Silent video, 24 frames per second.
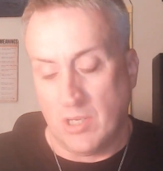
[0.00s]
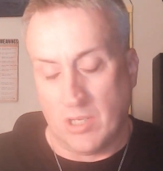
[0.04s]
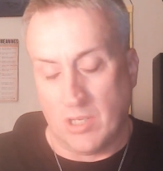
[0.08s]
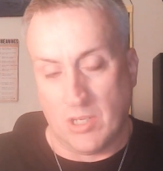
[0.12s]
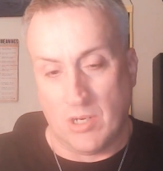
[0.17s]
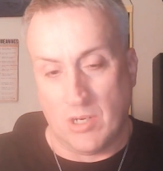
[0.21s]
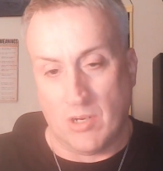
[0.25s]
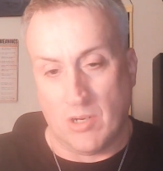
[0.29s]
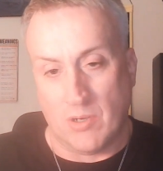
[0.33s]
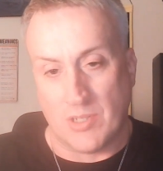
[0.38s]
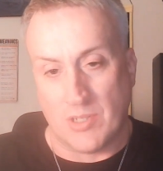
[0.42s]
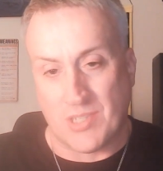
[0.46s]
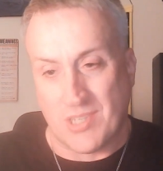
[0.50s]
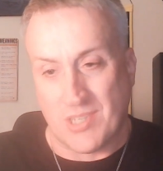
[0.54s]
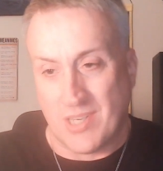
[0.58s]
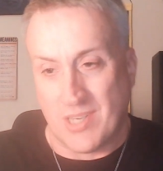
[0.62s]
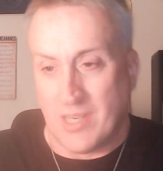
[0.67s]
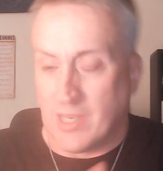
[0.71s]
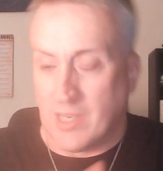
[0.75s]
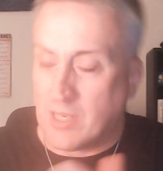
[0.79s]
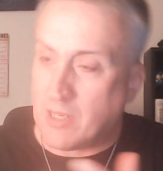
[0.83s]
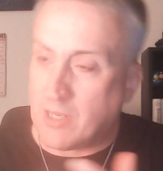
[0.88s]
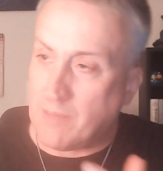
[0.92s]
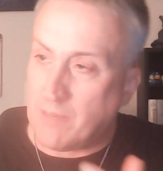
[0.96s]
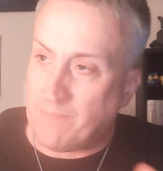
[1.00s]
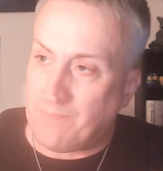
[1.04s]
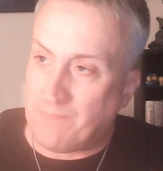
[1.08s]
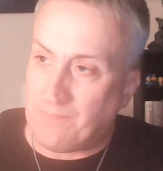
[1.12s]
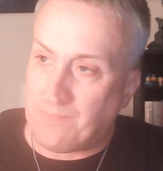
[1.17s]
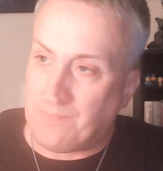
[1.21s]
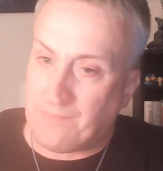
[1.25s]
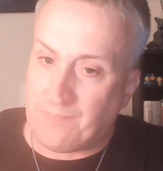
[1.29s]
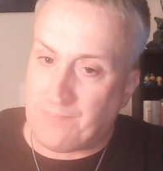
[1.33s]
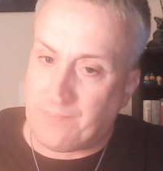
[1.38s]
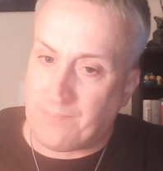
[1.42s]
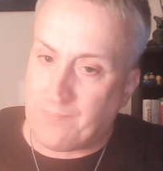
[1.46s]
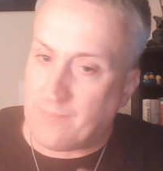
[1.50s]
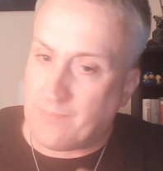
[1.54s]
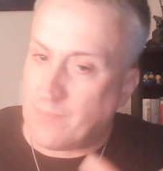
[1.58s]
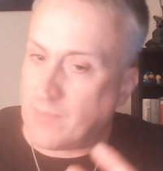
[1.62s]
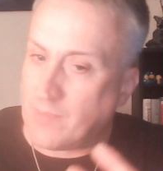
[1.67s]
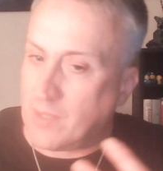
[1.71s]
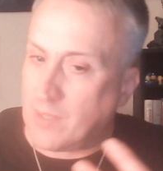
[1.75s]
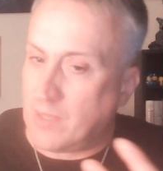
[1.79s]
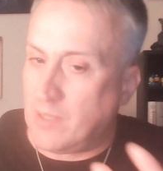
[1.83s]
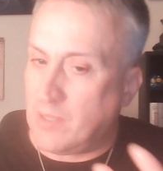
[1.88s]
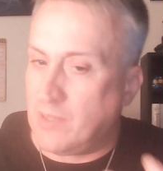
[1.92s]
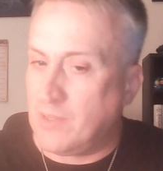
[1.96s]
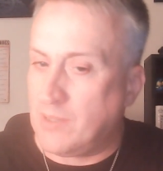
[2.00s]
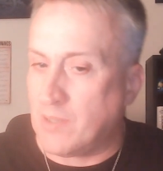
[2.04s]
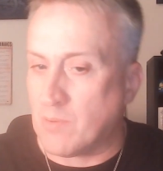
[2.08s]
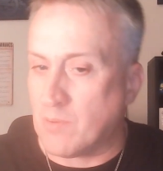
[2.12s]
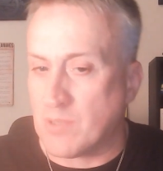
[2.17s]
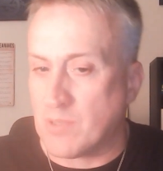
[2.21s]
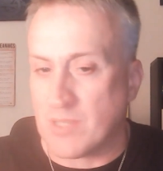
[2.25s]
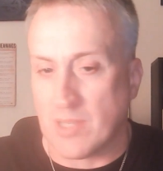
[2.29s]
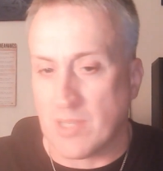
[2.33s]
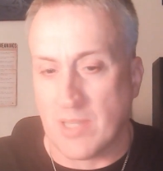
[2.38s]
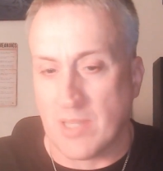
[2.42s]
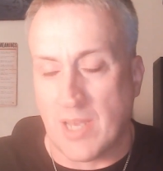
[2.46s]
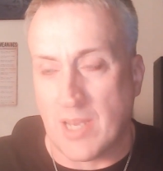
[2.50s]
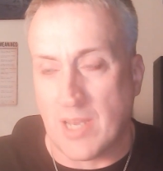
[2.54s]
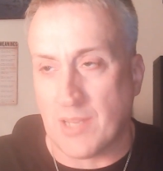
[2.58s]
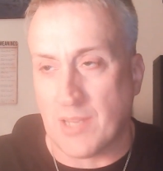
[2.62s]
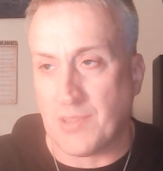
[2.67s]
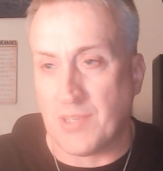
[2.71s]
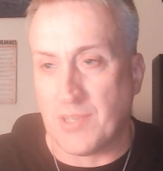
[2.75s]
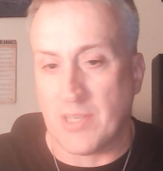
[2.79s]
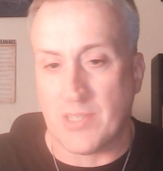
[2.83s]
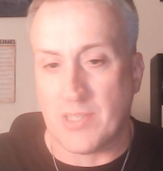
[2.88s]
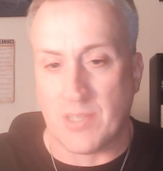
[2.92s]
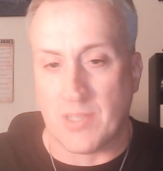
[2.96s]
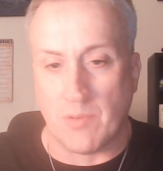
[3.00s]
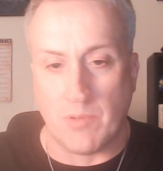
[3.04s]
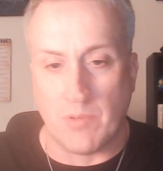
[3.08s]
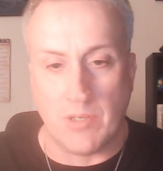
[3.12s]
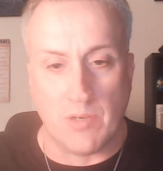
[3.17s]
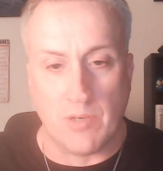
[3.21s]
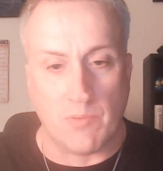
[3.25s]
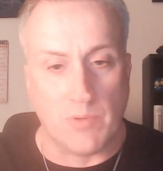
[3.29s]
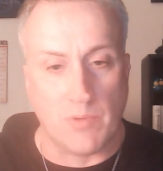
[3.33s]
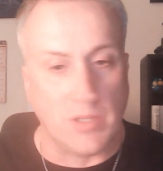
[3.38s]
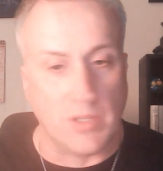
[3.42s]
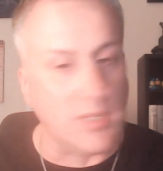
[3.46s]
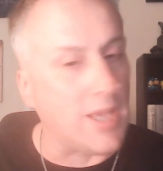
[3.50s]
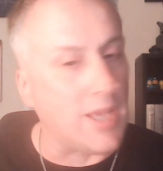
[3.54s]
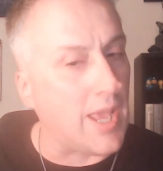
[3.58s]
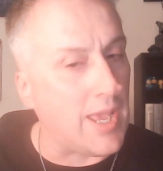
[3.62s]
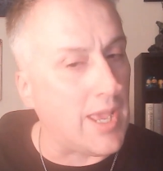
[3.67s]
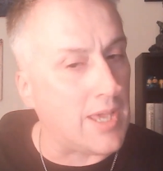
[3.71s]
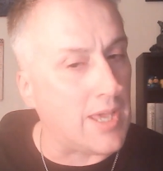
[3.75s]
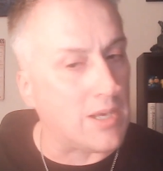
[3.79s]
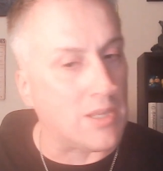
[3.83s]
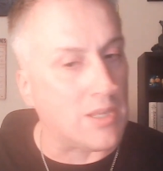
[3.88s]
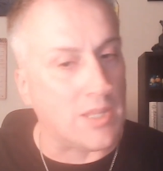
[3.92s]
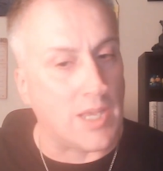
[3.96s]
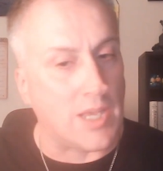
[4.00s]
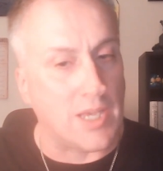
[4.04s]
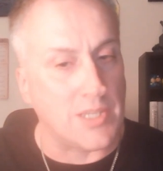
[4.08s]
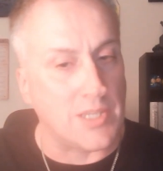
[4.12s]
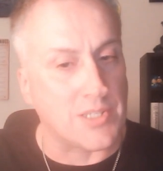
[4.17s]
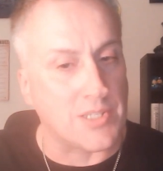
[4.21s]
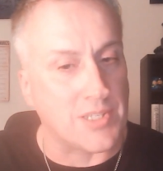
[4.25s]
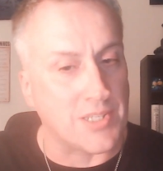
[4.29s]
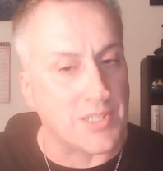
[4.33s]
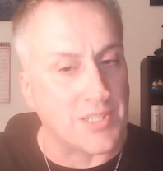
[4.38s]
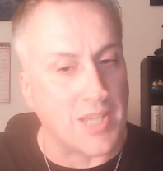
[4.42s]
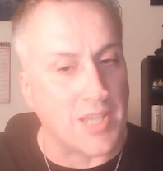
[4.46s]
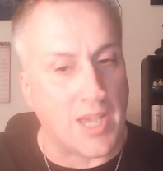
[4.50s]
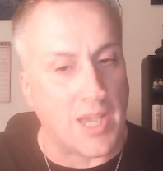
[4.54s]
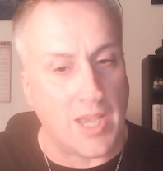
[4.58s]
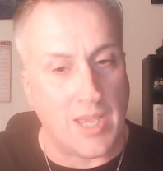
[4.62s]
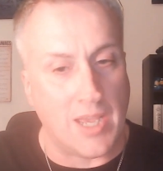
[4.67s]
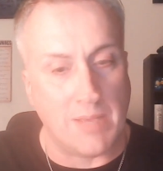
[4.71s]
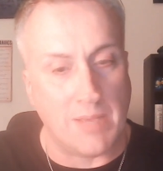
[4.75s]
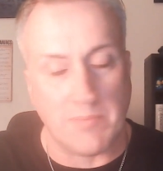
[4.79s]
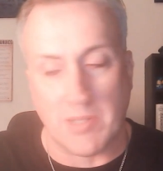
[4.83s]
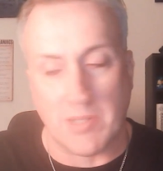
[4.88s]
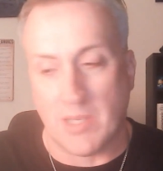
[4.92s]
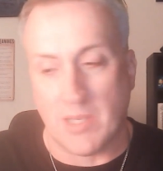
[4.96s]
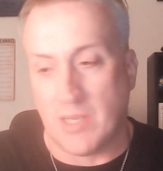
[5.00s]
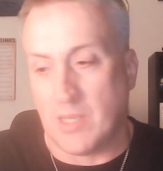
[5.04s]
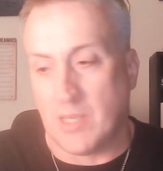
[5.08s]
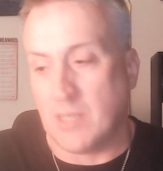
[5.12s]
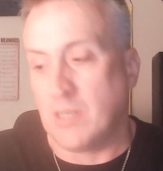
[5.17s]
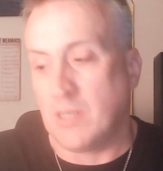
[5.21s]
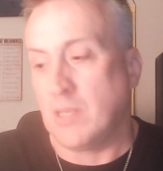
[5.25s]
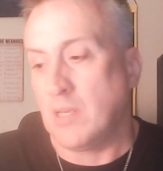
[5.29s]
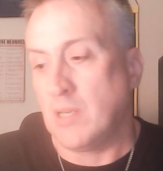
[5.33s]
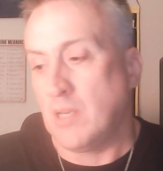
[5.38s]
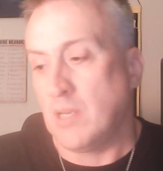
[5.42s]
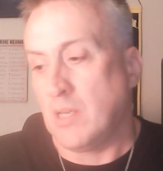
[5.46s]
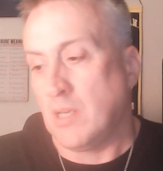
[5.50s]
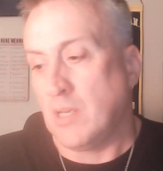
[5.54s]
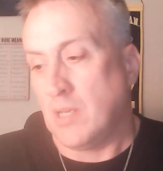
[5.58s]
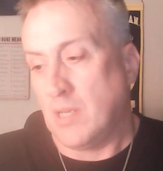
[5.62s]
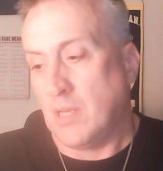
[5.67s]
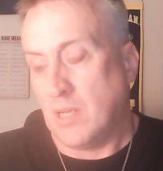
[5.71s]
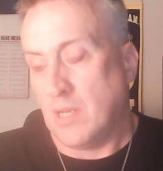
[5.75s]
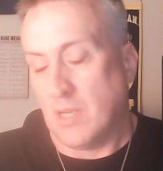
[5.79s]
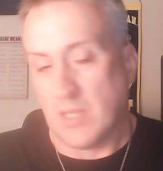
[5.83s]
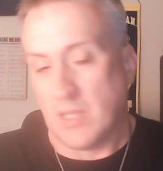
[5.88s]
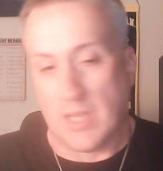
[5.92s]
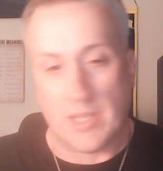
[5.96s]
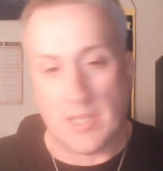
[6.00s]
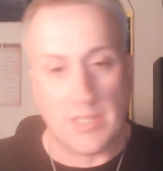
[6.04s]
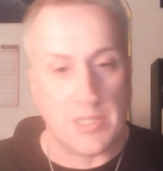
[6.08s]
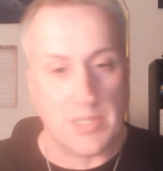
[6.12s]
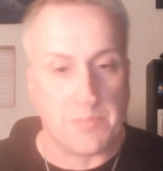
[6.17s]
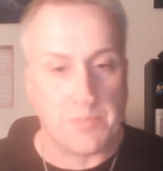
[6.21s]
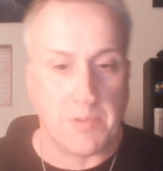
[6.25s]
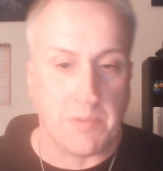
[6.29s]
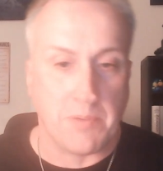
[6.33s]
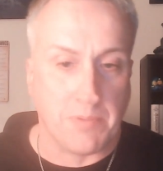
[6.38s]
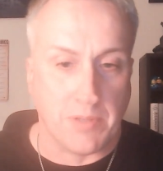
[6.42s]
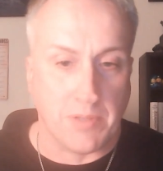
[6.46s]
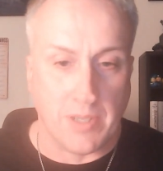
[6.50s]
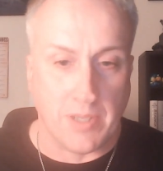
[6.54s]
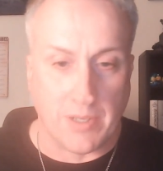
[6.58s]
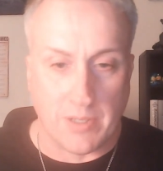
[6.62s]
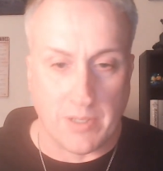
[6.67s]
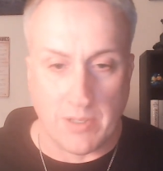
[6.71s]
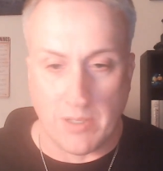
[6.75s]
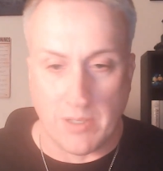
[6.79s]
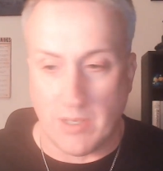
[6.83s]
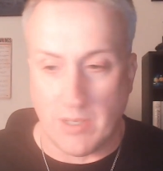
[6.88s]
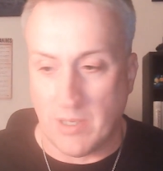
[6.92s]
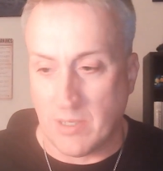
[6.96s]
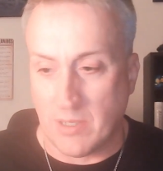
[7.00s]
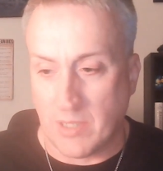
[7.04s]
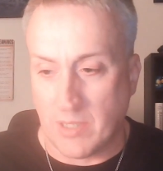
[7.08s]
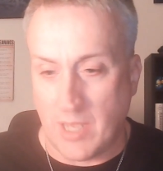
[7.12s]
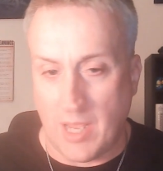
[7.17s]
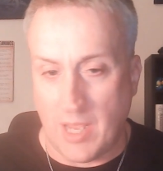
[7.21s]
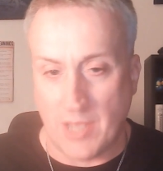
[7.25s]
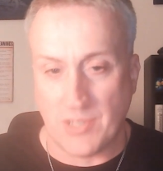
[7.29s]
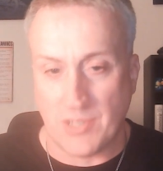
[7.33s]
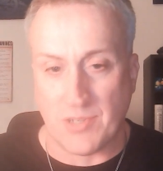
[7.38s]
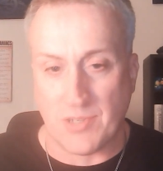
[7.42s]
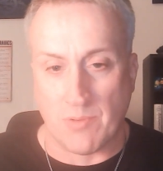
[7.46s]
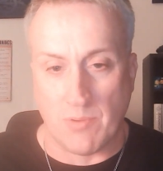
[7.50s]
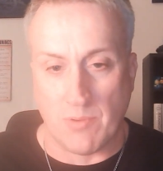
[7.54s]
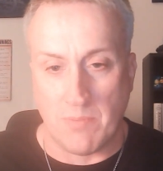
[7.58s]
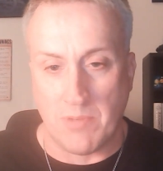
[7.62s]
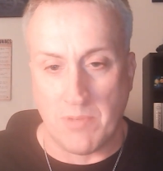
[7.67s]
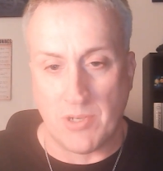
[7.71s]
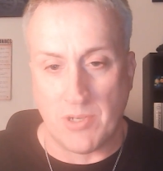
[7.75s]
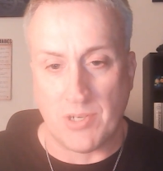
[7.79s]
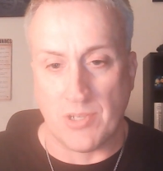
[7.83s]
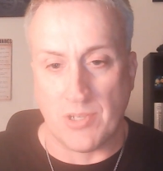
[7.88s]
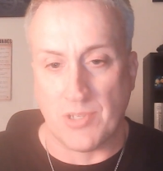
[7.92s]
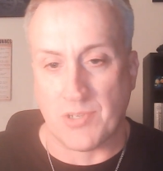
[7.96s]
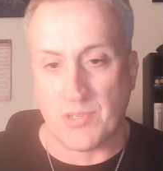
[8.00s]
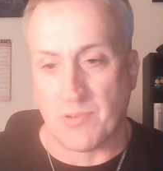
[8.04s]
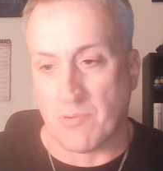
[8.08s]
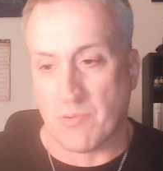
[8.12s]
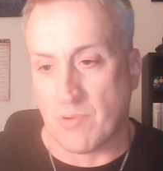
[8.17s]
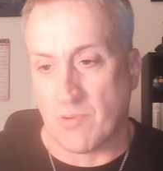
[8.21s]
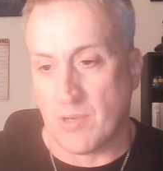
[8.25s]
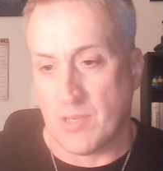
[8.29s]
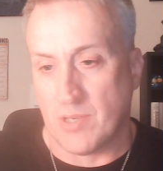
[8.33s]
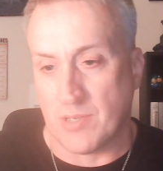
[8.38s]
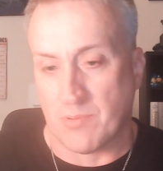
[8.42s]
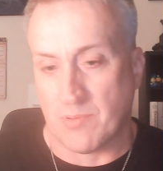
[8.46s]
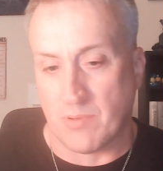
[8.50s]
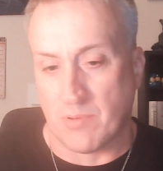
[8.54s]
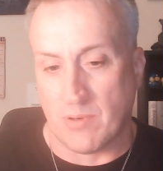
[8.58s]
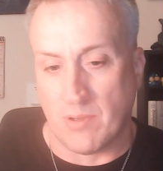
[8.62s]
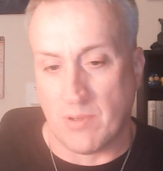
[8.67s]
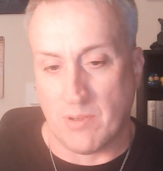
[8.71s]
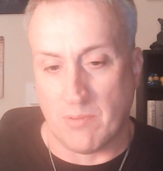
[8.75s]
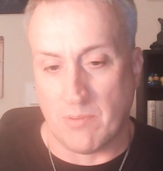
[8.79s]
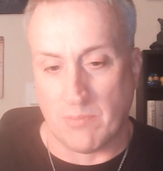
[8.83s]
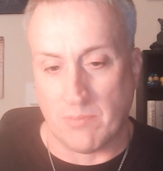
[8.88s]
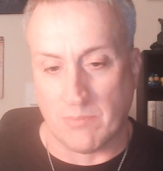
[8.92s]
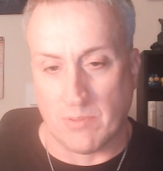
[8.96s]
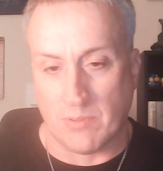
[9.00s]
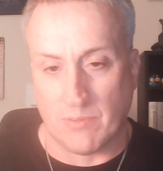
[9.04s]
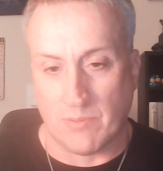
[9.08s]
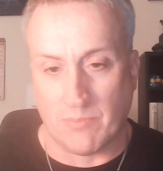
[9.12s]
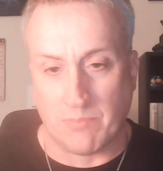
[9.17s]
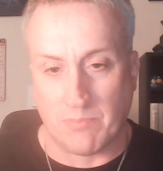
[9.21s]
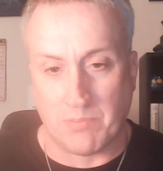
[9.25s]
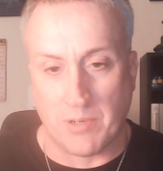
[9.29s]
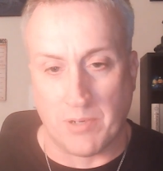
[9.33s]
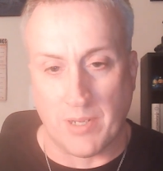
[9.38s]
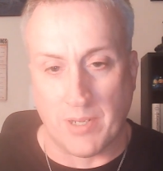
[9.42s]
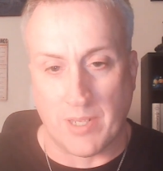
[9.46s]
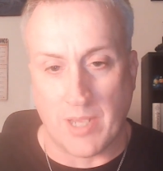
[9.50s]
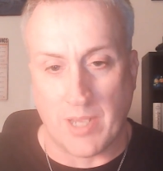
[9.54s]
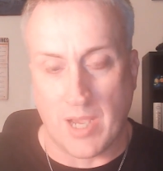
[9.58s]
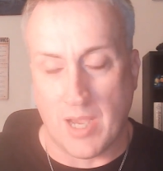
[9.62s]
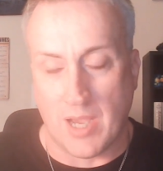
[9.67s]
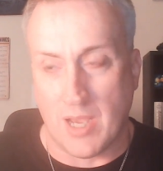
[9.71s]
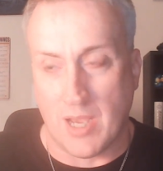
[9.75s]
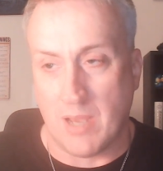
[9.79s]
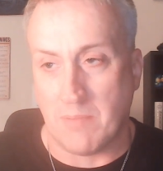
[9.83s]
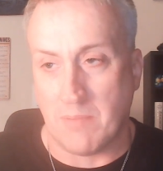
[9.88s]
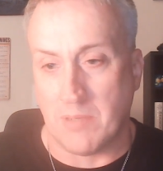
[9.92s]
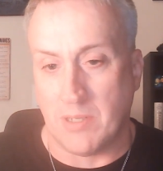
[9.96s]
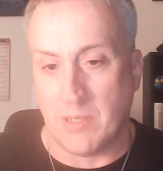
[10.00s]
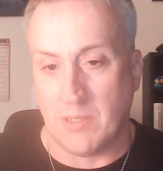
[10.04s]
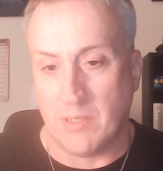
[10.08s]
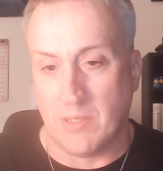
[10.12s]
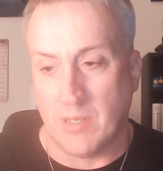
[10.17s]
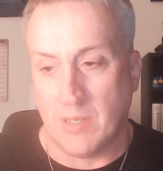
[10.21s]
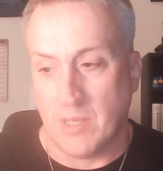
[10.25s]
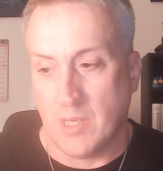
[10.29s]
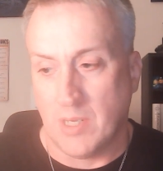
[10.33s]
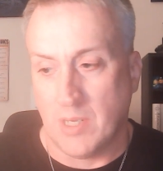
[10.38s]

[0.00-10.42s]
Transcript: You know, it's like there was a lot of things that when you really analyze the timeline, a lot of these people, like uh, cancer remission stories, were, were pretty common.